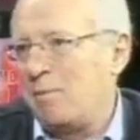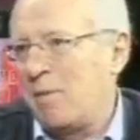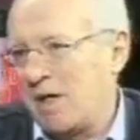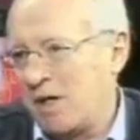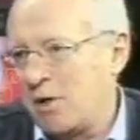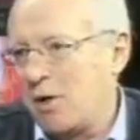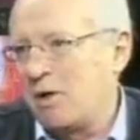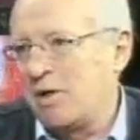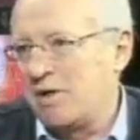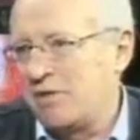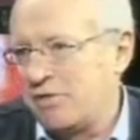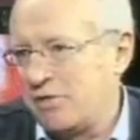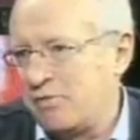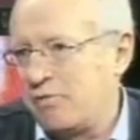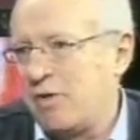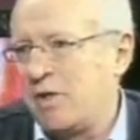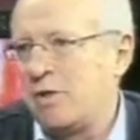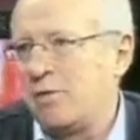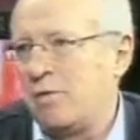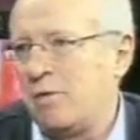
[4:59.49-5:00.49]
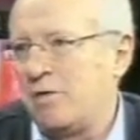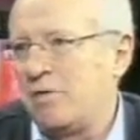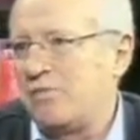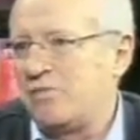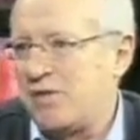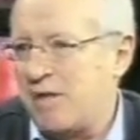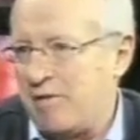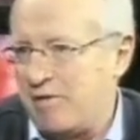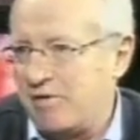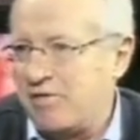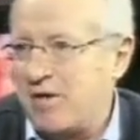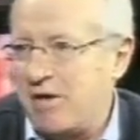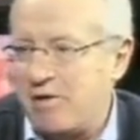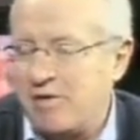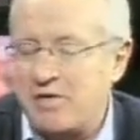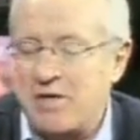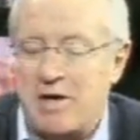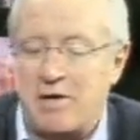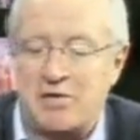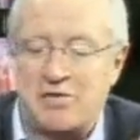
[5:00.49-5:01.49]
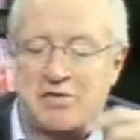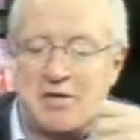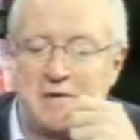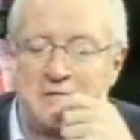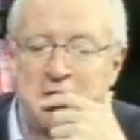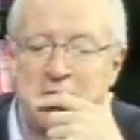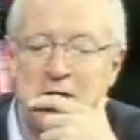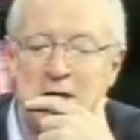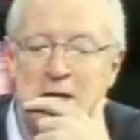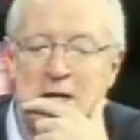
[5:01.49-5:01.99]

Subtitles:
my colleagues had written all this terror stuff.